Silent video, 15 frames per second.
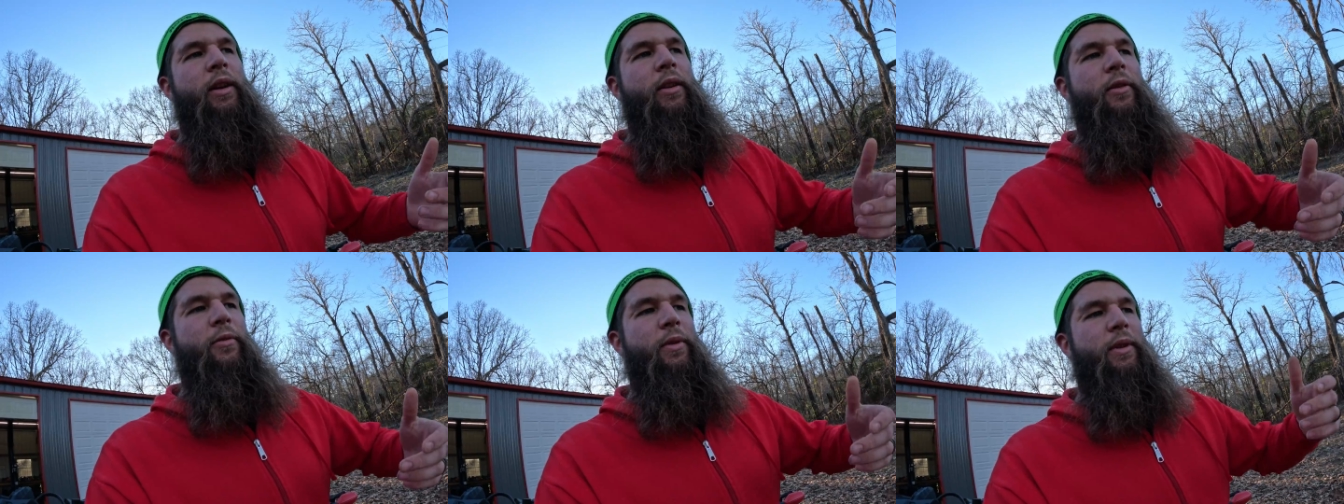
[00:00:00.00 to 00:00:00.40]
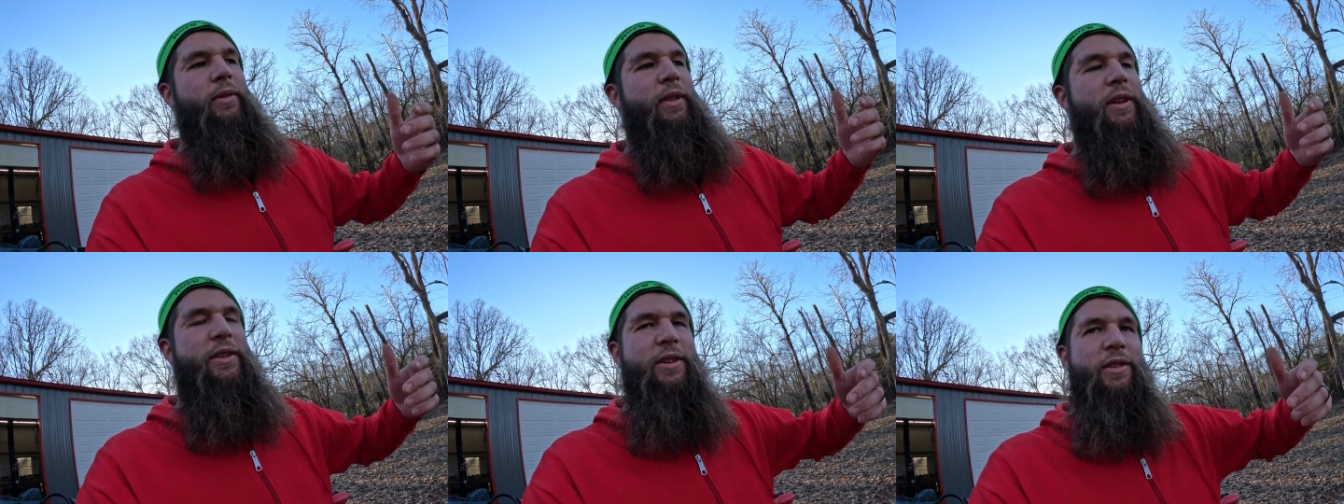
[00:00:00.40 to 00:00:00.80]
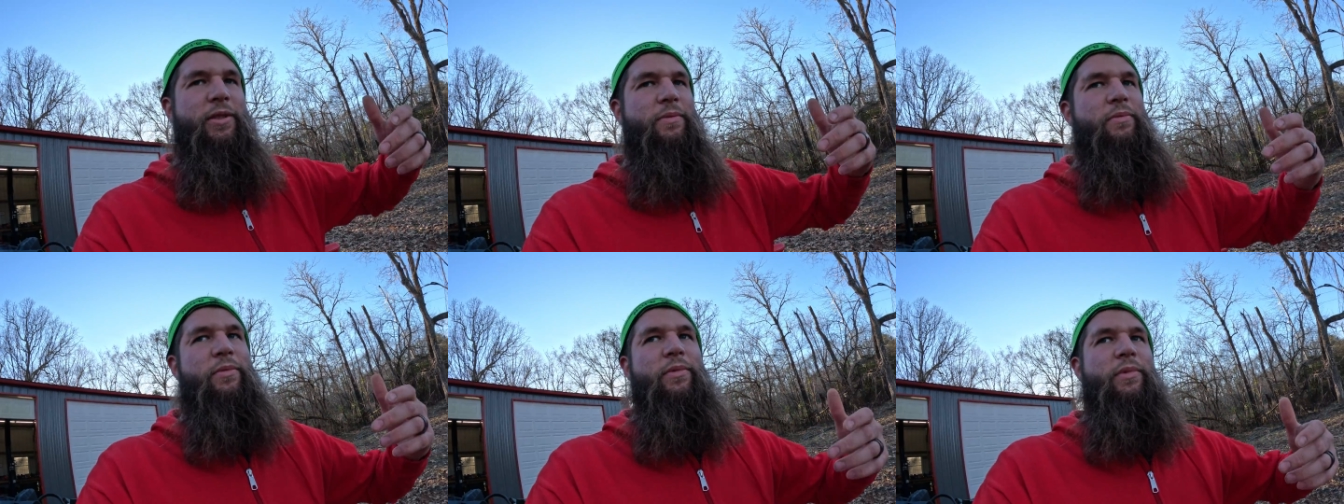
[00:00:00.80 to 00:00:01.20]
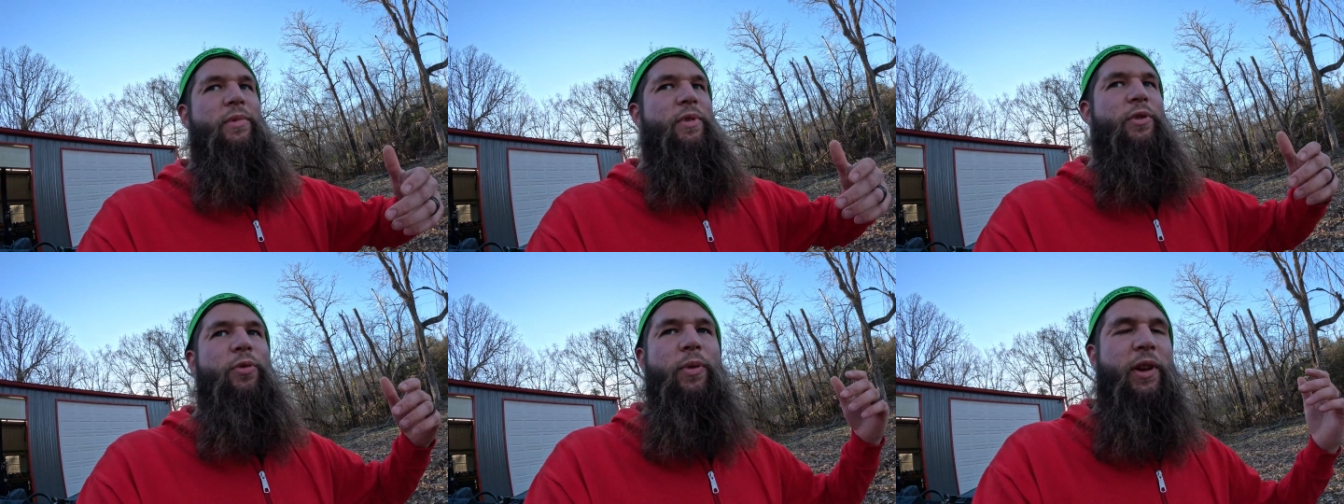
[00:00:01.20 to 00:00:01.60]
You know, we, this is
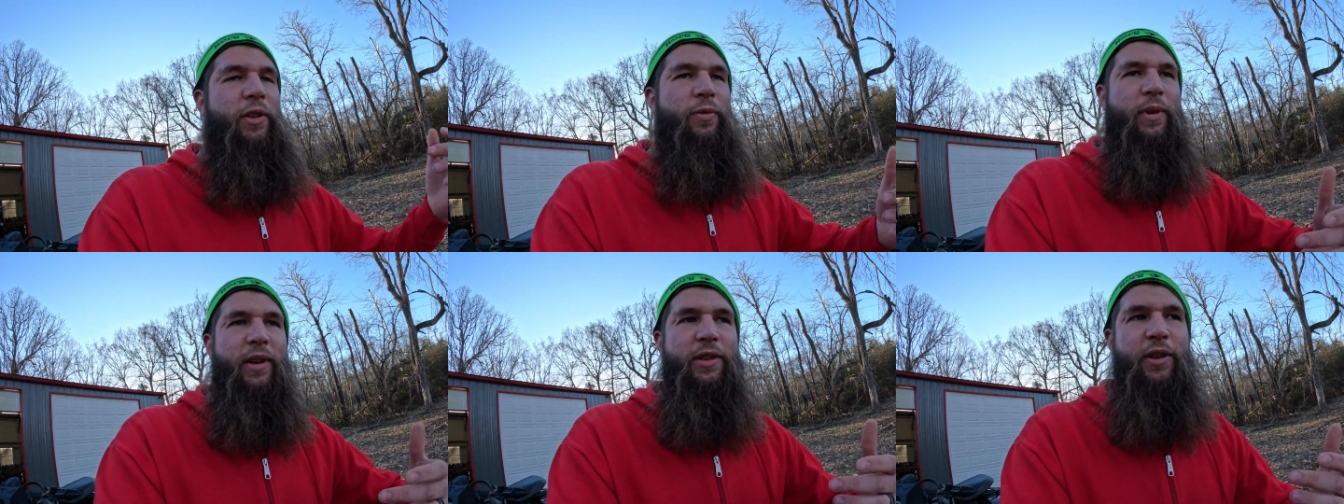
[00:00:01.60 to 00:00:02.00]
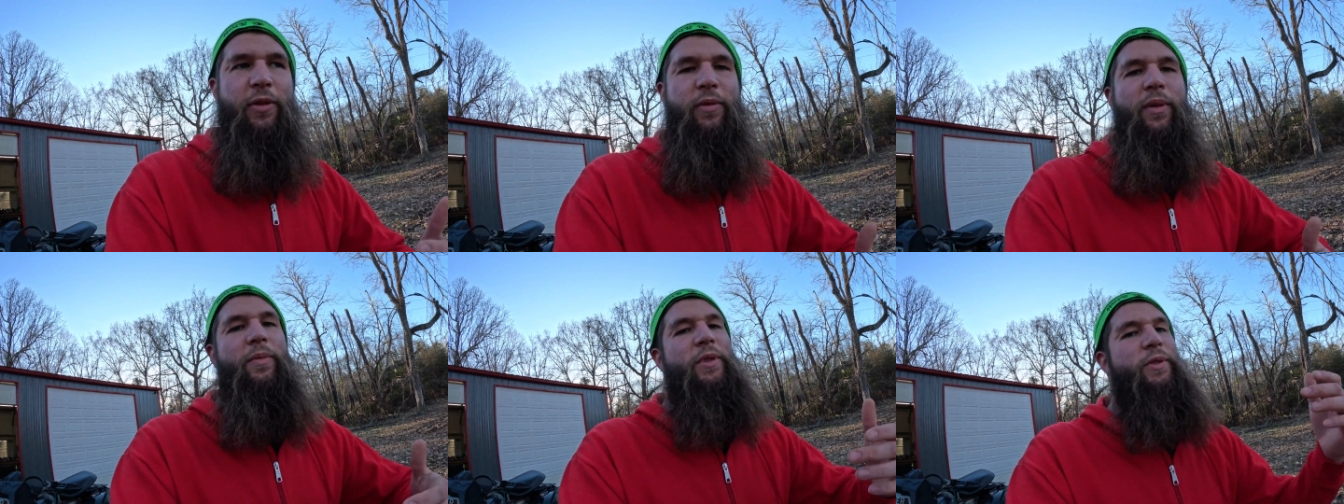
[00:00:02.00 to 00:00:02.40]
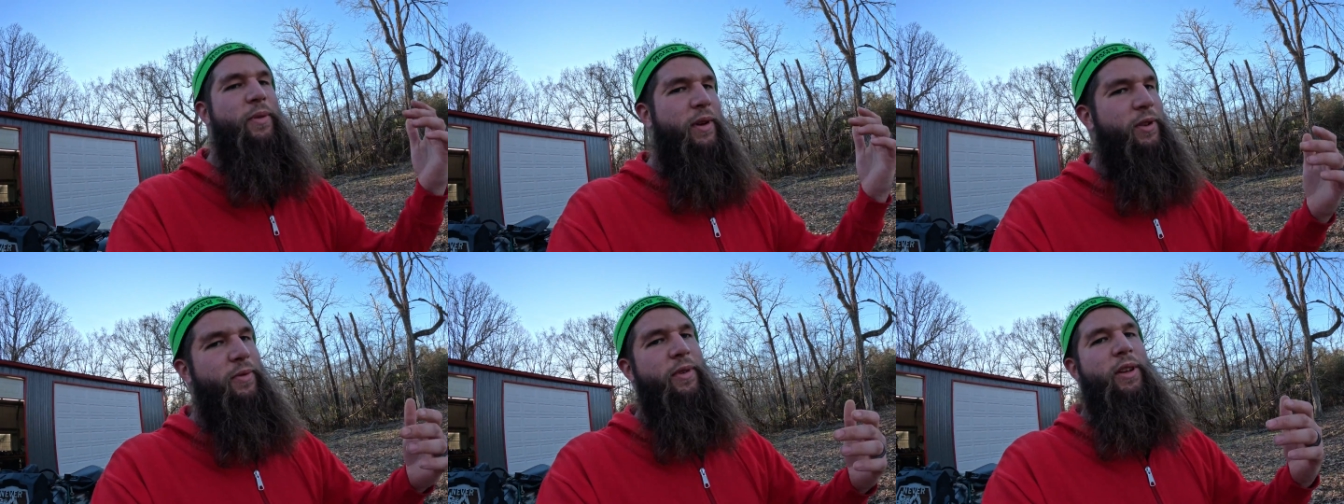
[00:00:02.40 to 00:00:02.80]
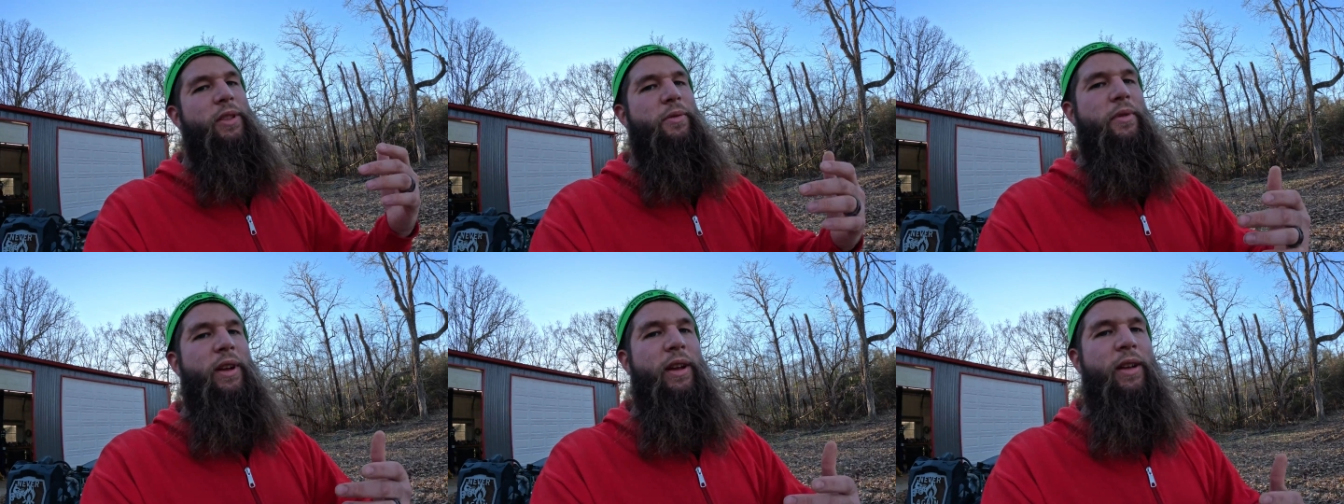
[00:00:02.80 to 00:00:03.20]
2022, almost
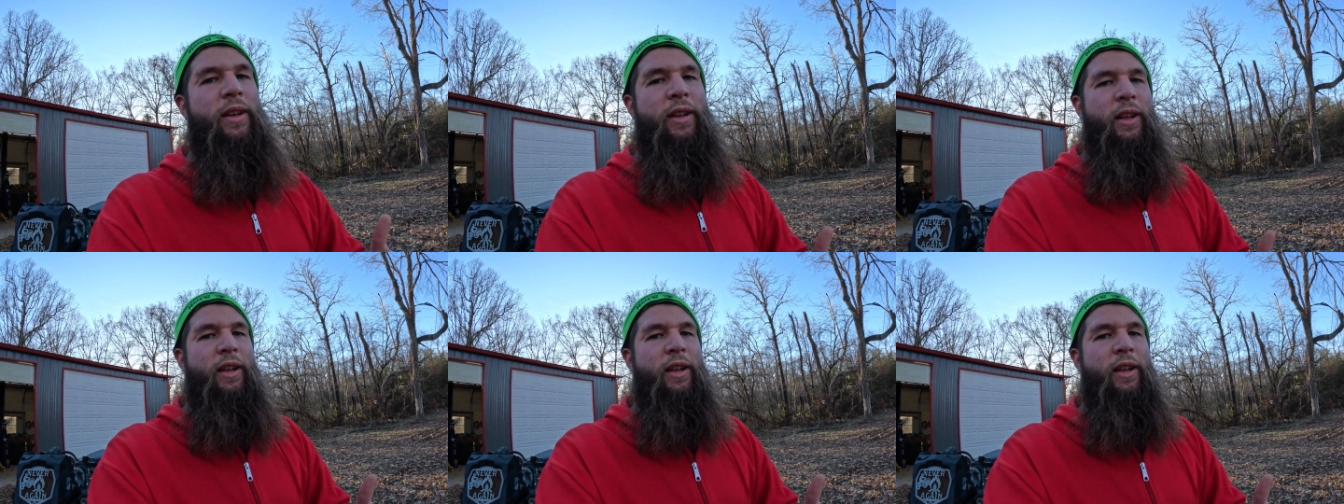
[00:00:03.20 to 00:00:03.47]
2023.